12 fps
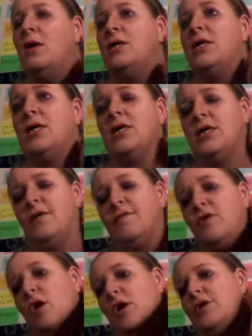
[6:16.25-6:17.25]
Get a gift
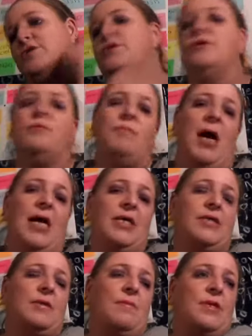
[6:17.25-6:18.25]
card to buy
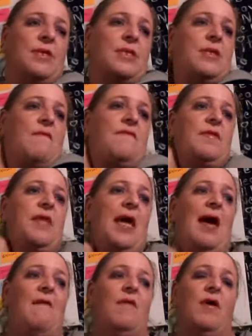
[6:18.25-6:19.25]
some of the stuff that they
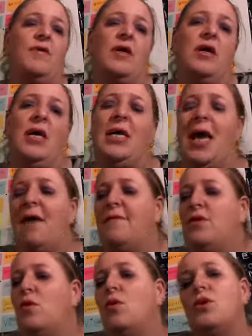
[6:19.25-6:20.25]
have on there and have
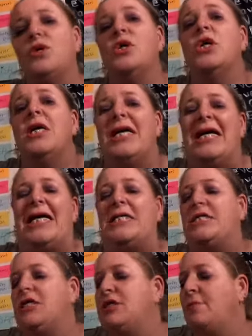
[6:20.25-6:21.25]
it ordered and
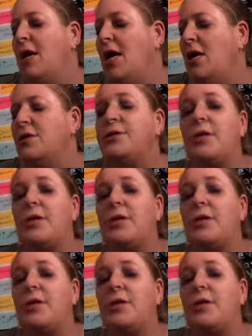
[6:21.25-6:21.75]
sent to my house.